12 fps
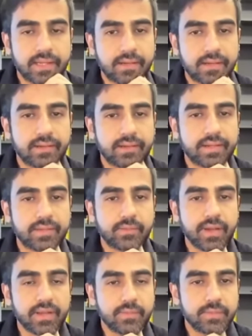At
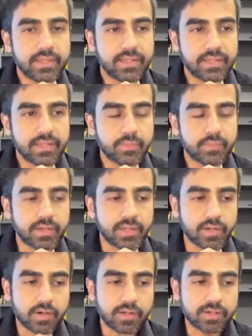the very beginning, when
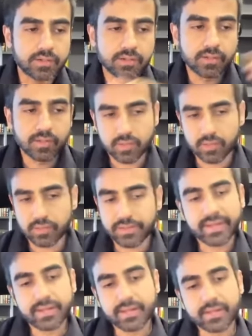I got introduced to
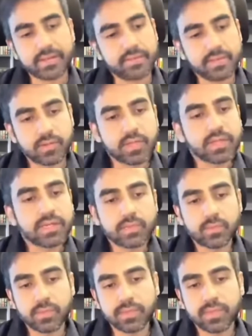trading, I was doing
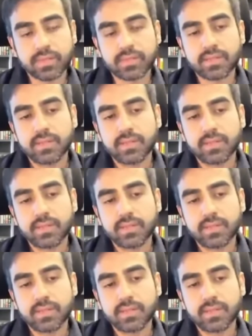it with